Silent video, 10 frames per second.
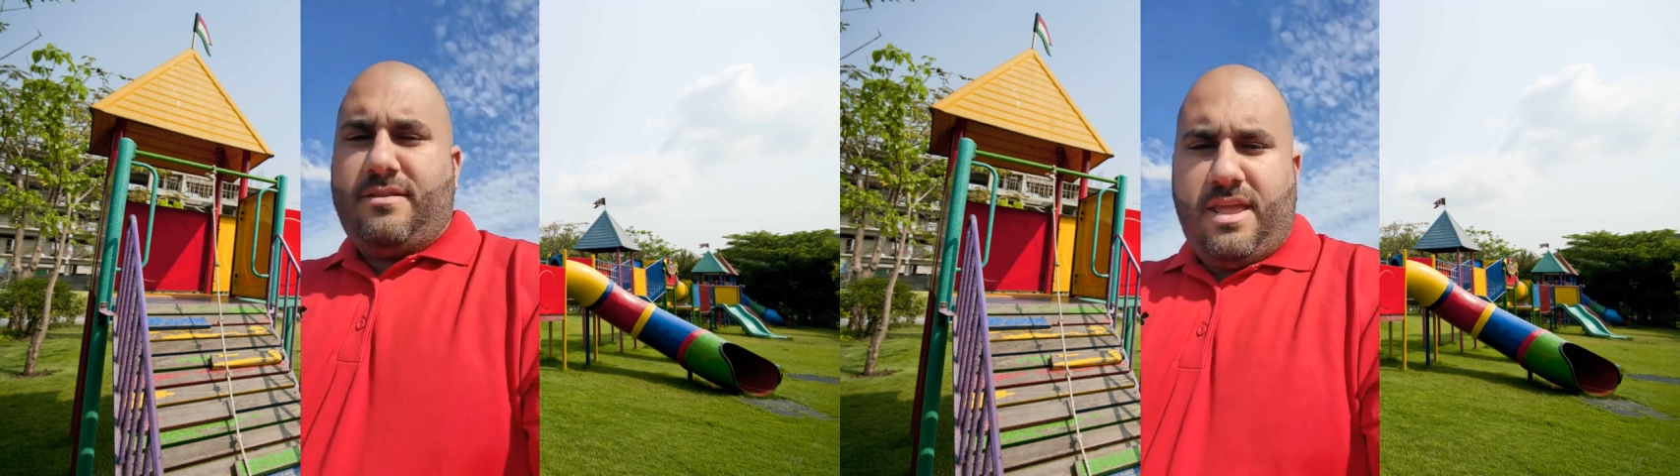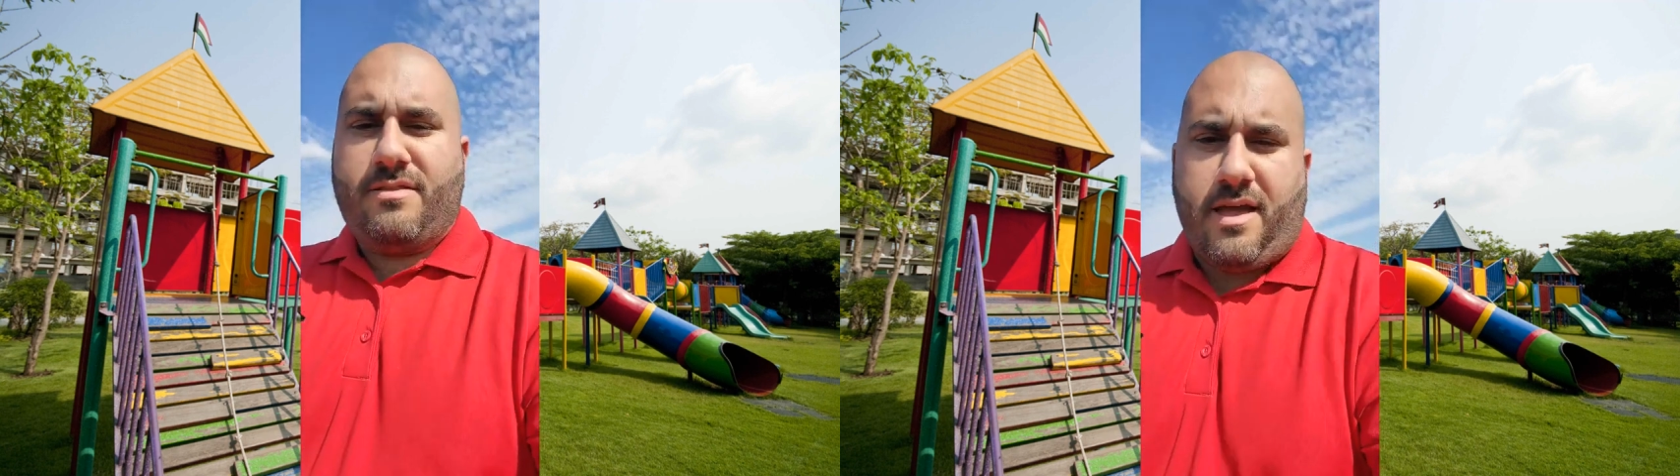
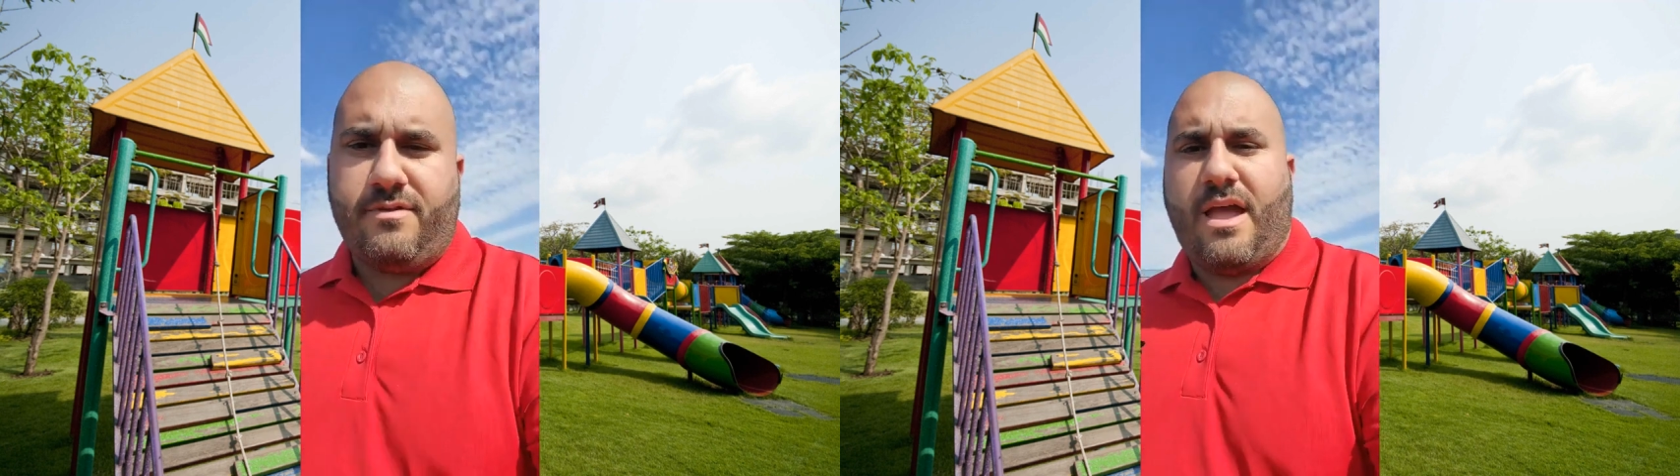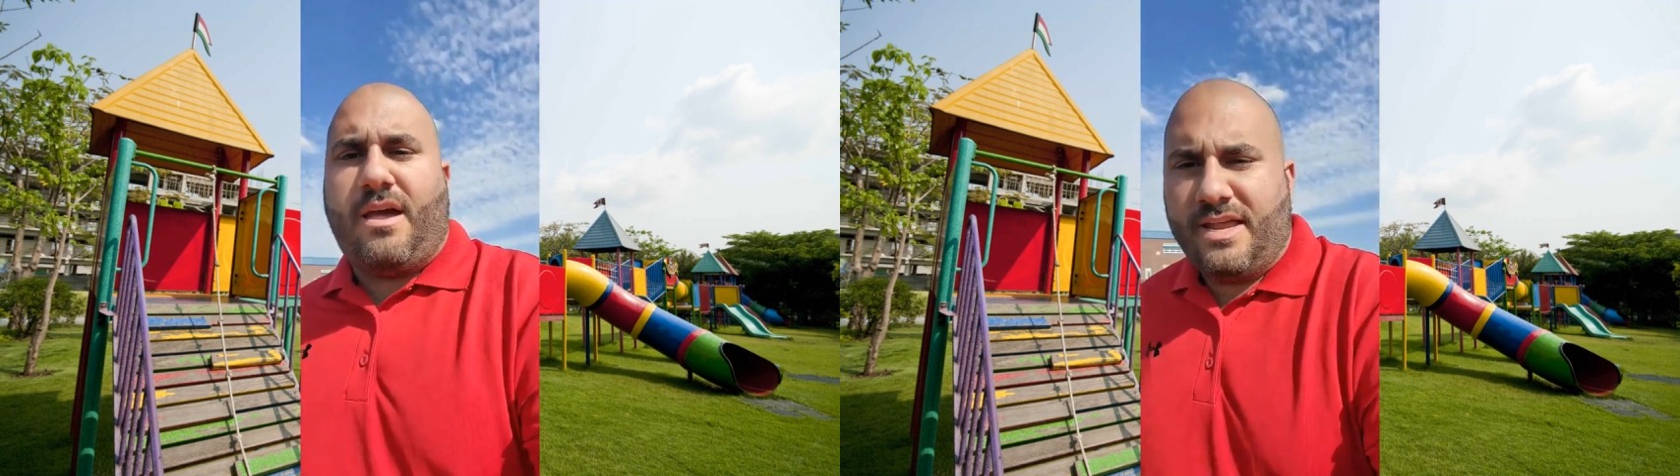
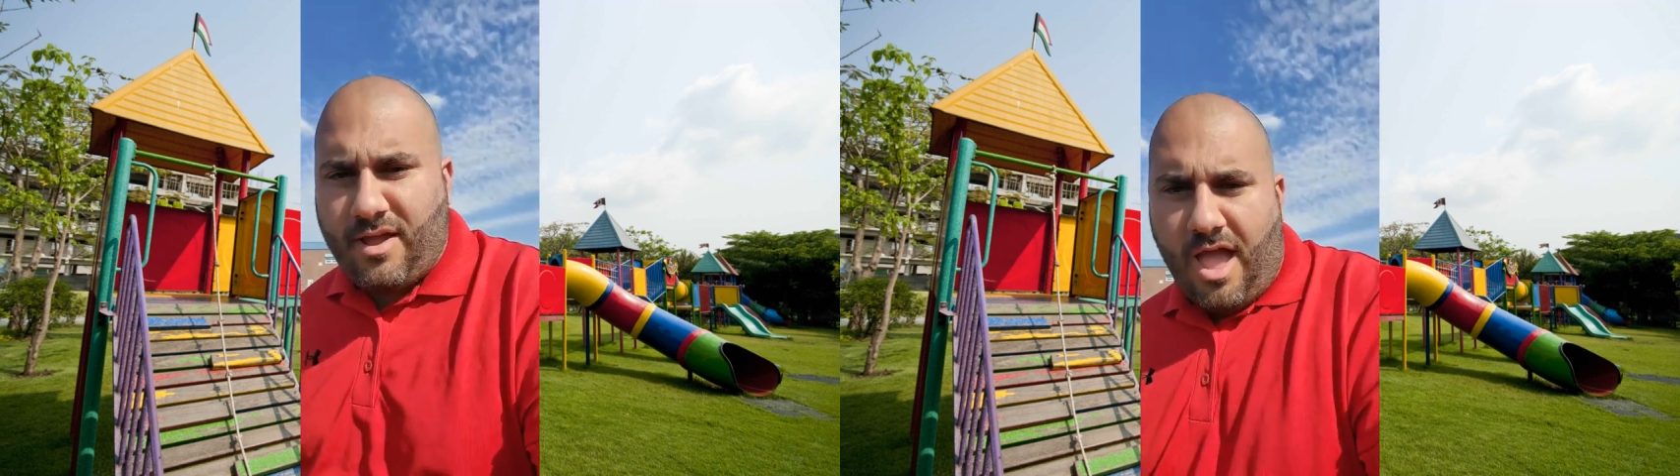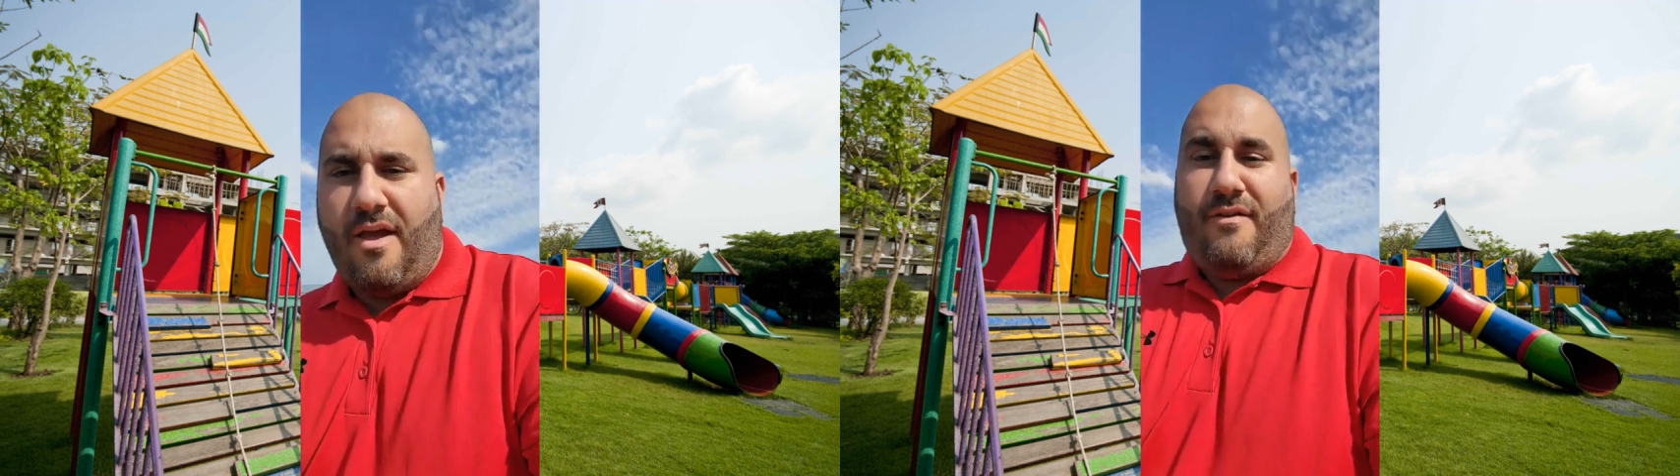While
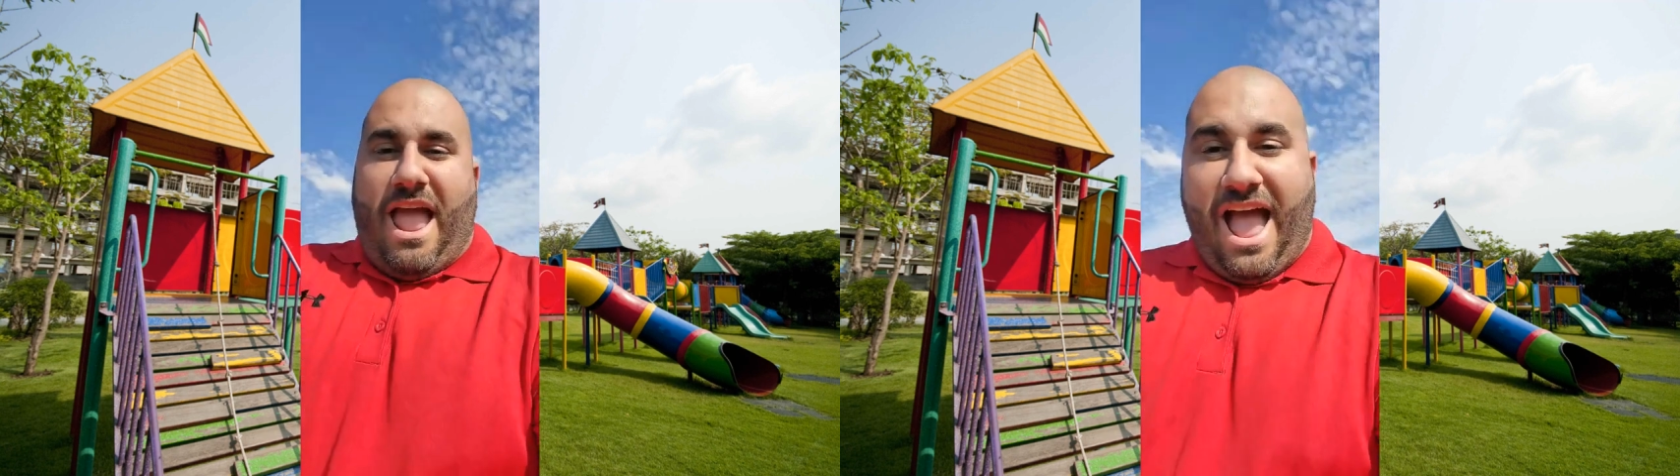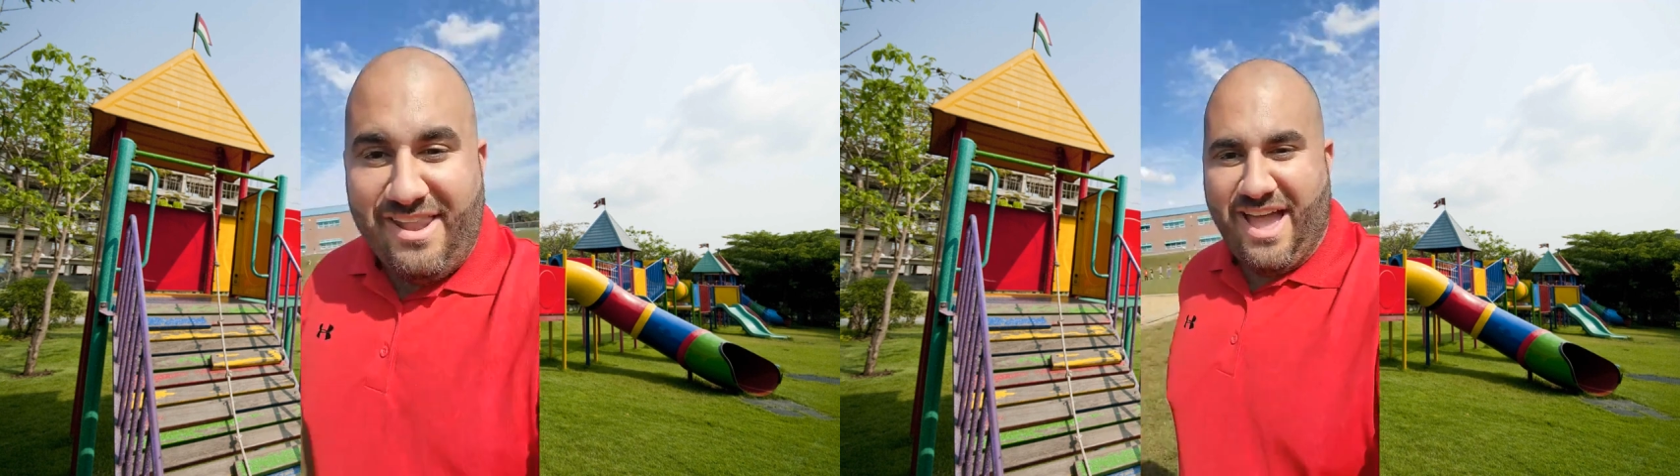running around